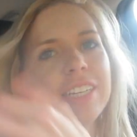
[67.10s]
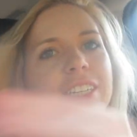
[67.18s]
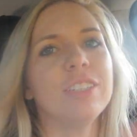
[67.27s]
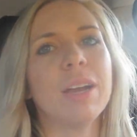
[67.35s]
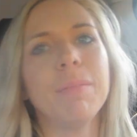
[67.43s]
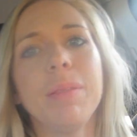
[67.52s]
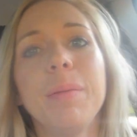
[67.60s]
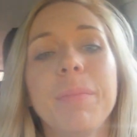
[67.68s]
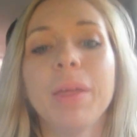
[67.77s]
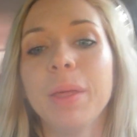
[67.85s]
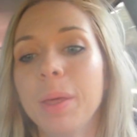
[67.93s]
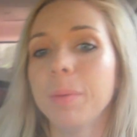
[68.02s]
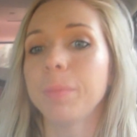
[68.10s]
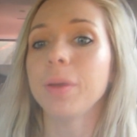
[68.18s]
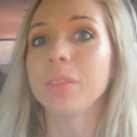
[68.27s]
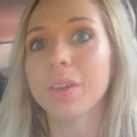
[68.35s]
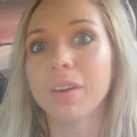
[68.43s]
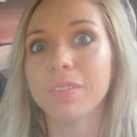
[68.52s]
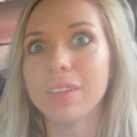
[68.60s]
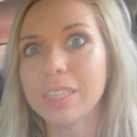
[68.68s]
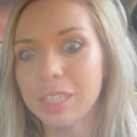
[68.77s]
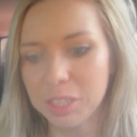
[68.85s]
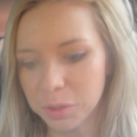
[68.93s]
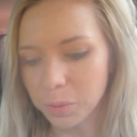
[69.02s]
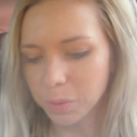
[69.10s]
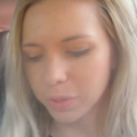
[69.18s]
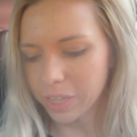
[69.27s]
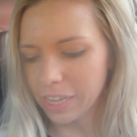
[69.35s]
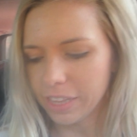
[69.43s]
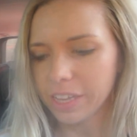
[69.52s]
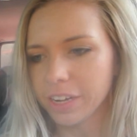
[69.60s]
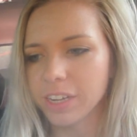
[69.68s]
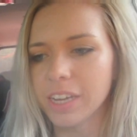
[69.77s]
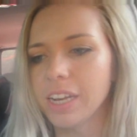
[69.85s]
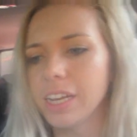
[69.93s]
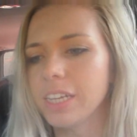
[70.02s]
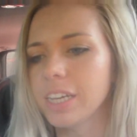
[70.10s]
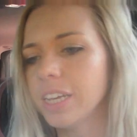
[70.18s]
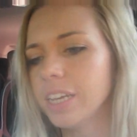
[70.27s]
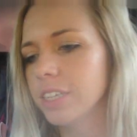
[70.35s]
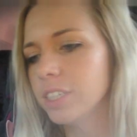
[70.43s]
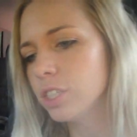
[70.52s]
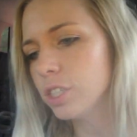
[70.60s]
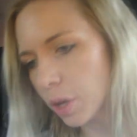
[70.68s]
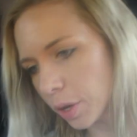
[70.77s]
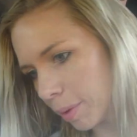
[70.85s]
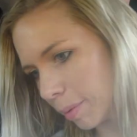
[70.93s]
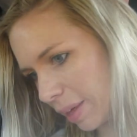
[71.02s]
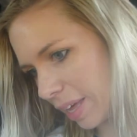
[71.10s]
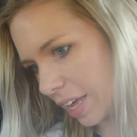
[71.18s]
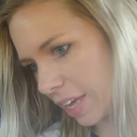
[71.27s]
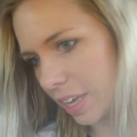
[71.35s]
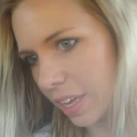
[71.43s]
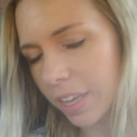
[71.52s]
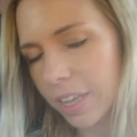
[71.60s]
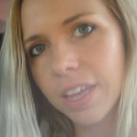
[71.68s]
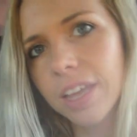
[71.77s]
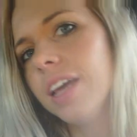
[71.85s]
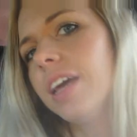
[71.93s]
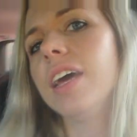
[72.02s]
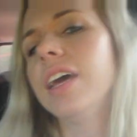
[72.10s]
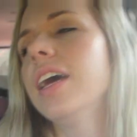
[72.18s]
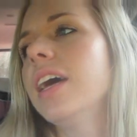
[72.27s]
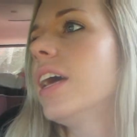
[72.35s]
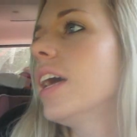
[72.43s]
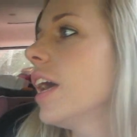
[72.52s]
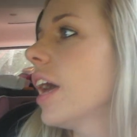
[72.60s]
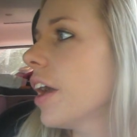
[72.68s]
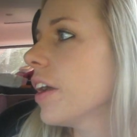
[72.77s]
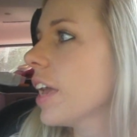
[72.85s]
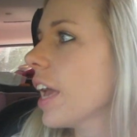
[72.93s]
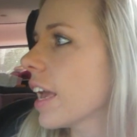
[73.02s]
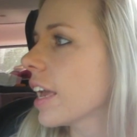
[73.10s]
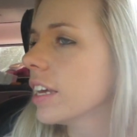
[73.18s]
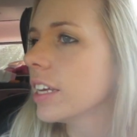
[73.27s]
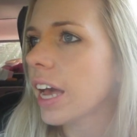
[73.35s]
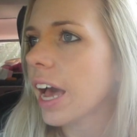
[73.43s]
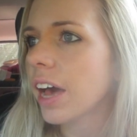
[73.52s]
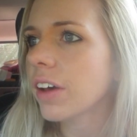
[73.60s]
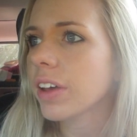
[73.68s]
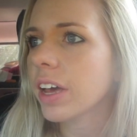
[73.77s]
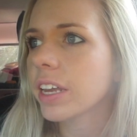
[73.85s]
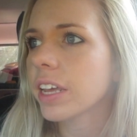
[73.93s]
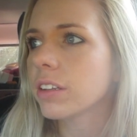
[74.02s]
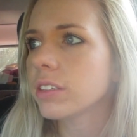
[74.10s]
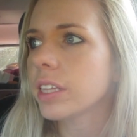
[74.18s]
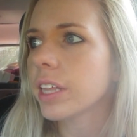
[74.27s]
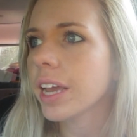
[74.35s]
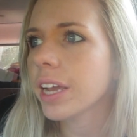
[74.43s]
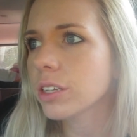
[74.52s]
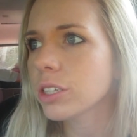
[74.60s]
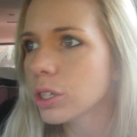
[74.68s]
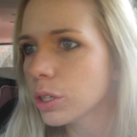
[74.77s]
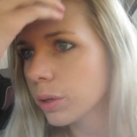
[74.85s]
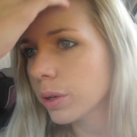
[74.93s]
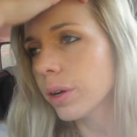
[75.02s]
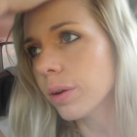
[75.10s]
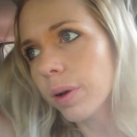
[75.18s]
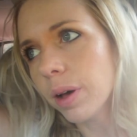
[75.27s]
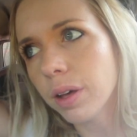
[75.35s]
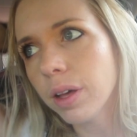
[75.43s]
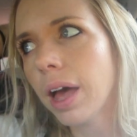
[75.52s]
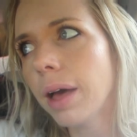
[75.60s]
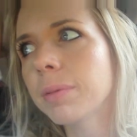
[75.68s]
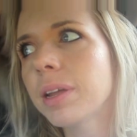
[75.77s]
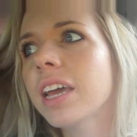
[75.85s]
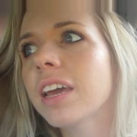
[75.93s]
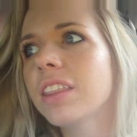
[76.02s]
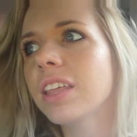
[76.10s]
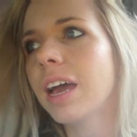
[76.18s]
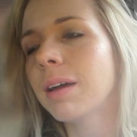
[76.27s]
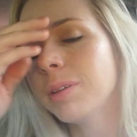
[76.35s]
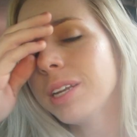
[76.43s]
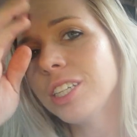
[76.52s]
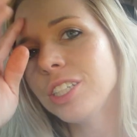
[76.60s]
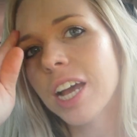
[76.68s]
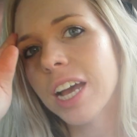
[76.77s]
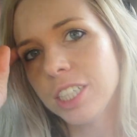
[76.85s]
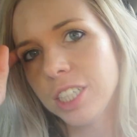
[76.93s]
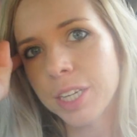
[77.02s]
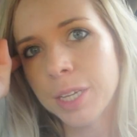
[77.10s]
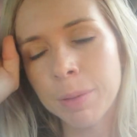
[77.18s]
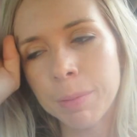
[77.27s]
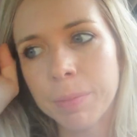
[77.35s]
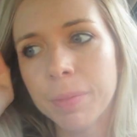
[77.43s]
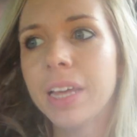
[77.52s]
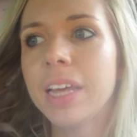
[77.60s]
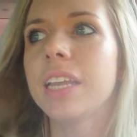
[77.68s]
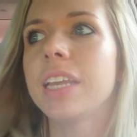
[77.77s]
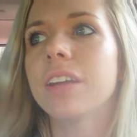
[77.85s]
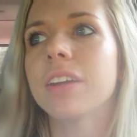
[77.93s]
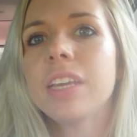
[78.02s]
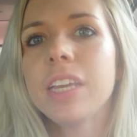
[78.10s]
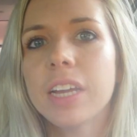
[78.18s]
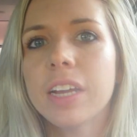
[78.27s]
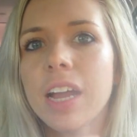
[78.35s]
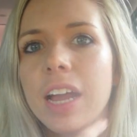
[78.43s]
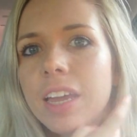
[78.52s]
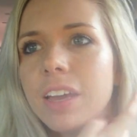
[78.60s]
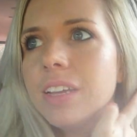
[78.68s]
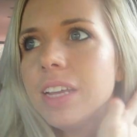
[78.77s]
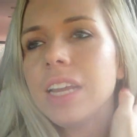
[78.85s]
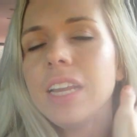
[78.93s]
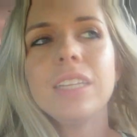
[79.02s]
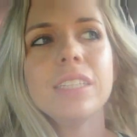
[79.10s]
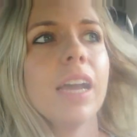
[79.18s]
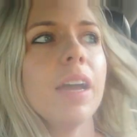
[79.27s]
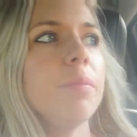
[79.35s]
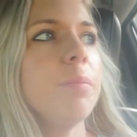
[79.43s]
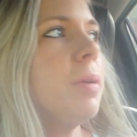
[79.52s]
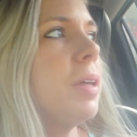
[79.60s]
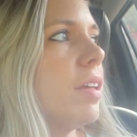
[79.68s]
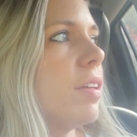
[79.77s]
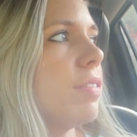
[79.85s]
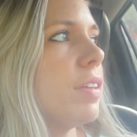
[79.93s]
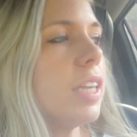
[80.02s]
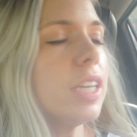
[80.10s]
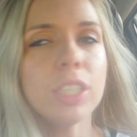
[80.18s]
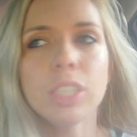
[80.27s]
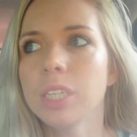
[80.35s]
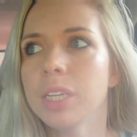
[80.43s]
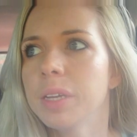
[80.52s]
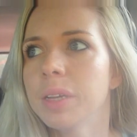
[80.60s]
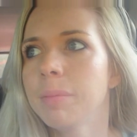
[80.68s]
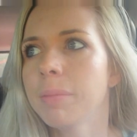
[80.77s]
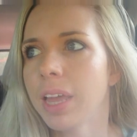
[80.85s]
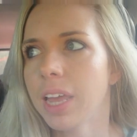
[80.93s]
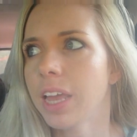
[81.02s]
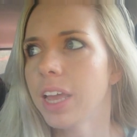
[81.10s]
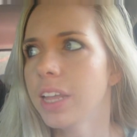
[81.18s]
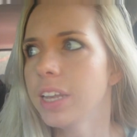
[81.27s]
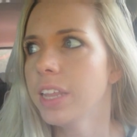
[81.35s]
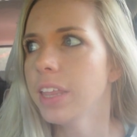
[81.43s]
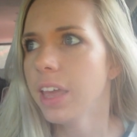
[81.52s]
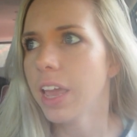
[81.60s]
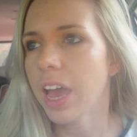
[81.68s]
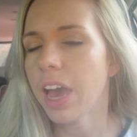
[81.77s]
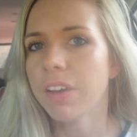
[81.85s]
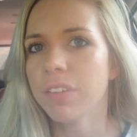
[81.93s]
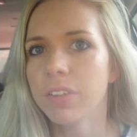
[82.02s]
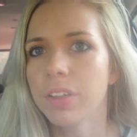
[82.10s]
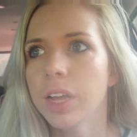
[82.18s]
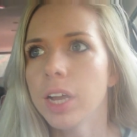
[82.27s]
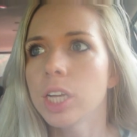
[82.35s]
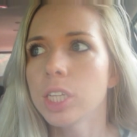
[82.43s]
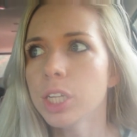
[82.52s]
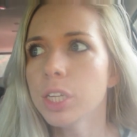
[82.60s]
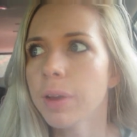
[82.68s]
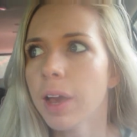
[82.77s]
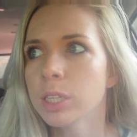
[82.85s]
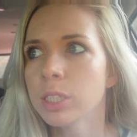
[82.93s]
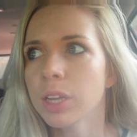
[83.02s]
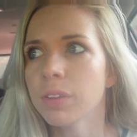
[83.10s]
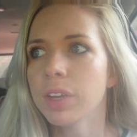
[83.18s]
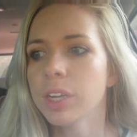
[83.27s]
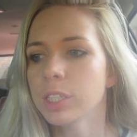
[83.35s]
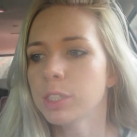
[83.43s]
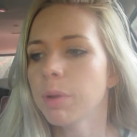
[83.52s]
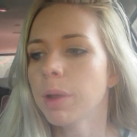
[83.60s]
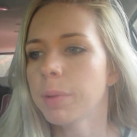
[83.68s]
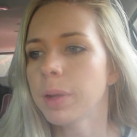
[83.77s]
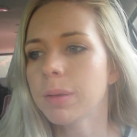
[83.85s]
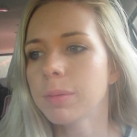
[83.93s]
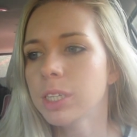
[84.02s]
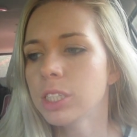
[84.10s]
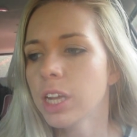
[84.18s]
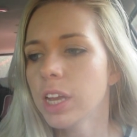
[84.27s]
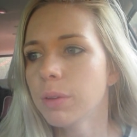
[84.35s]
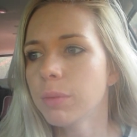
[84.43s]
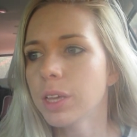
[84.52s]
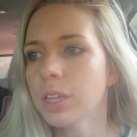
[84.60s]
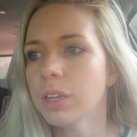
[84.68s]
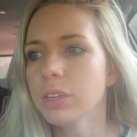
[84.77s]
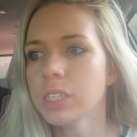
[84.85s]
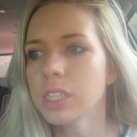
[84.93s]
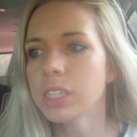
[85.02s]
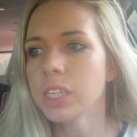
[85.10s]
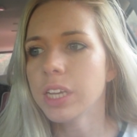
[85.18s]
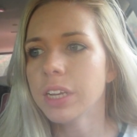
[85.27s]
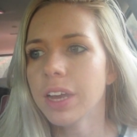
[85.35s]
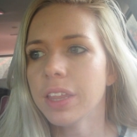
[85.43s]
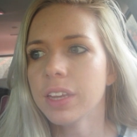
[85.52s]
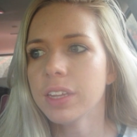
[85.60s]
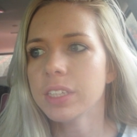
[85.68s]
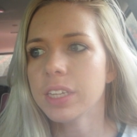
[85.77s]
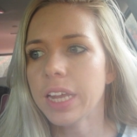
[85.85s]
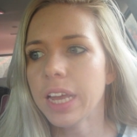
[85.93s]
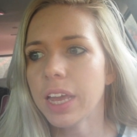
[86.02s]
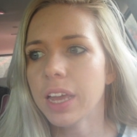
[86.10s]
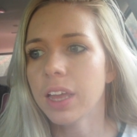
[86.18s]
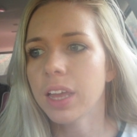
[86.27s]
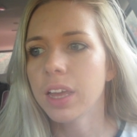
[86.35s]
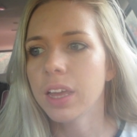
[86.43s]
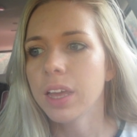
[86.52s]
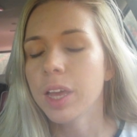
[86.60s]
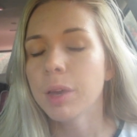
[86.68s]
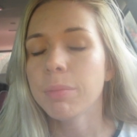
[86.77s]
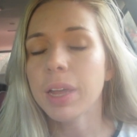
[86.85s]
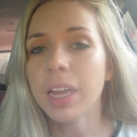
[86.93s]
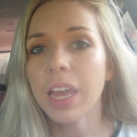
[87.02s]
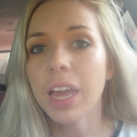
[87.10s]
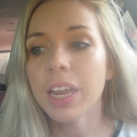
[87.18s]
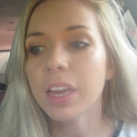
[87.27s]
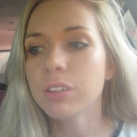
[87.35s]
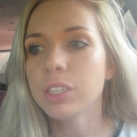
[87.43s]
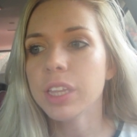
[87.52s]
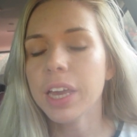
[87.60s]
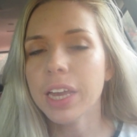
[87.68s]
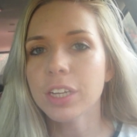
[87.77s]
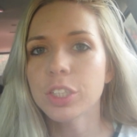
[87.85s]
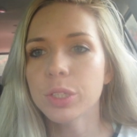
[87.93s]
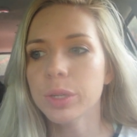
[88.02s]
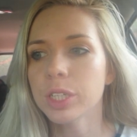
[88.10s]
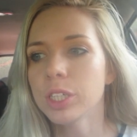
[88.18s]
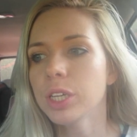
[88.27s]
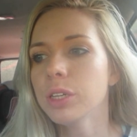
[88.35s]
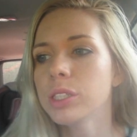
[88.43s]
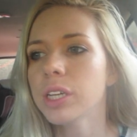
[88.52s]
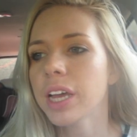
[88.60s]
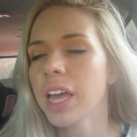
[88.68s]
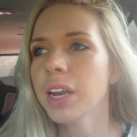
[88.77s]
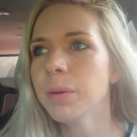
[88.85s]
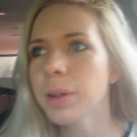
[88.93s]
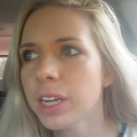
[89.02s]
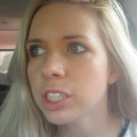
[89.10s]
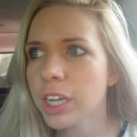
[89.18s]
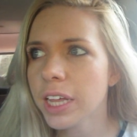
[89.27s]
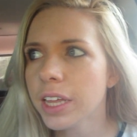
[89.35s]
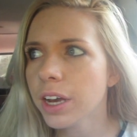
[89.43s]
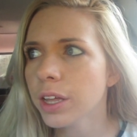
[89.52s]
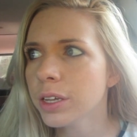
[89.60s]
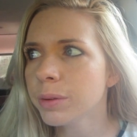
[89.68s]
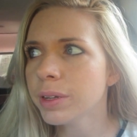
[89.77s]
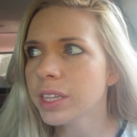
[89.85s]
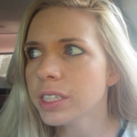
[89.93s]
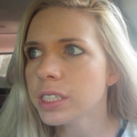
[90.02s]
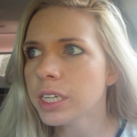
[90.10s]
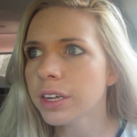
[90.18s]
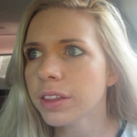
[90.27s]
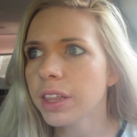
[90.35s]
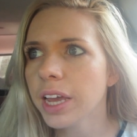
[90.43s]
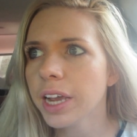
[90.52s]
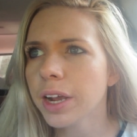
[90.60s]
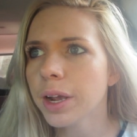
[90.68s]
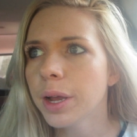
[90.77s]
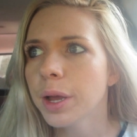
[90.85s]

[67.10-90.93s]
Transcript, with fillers: to drop them both off at school. Like, they're getting so big. Okay, I've got to go to the hair store. Well, I'm gonna try a gym near here. I go to Anytime Fitness gym, and they have two actually over here in Spartanburg. I want to try the one closest to here, I think, today. But I got to go to the hair store too, so I kind of want to try the other one that's near there.